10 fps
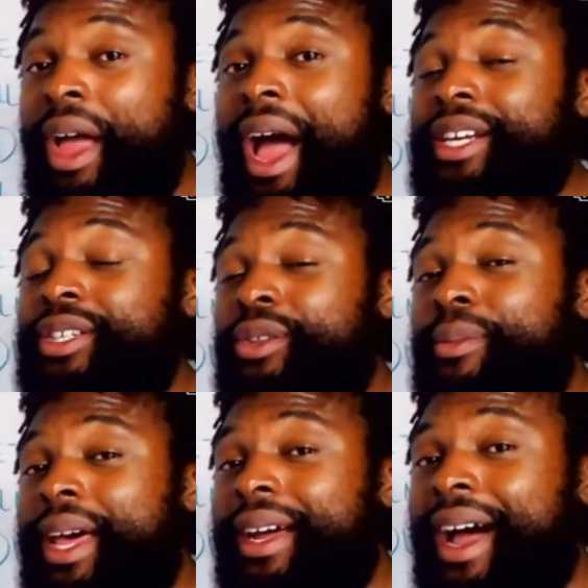I show them
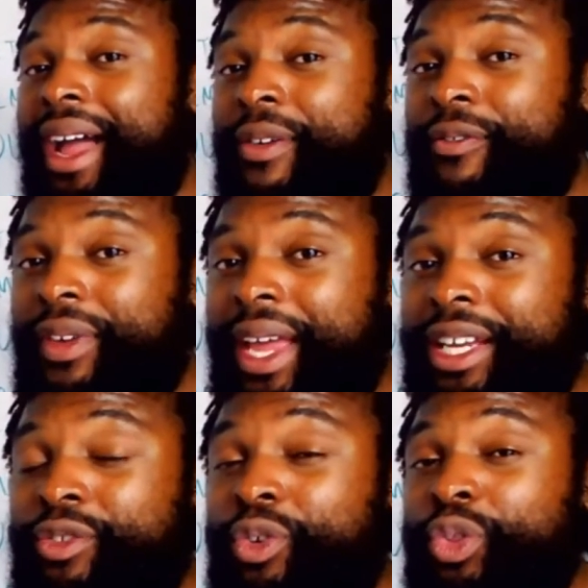how to hire
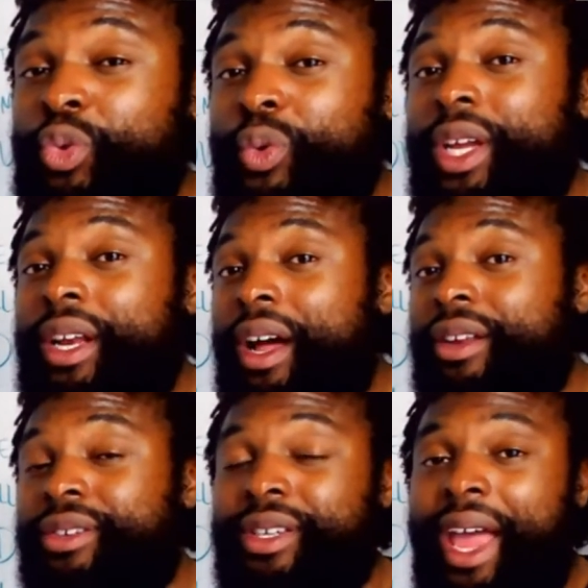VAs for
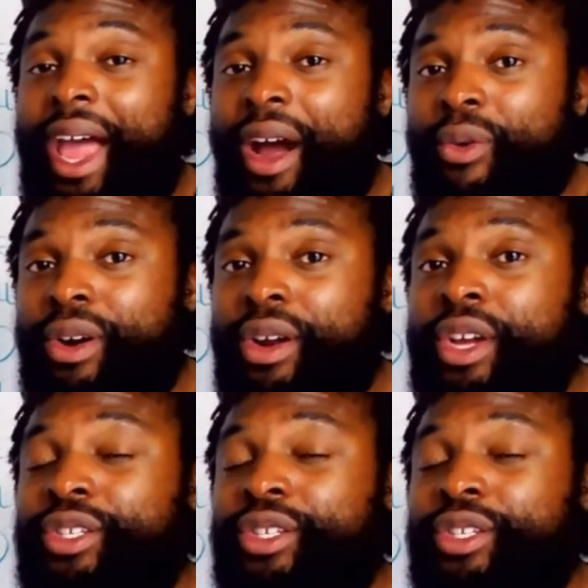$3 an hour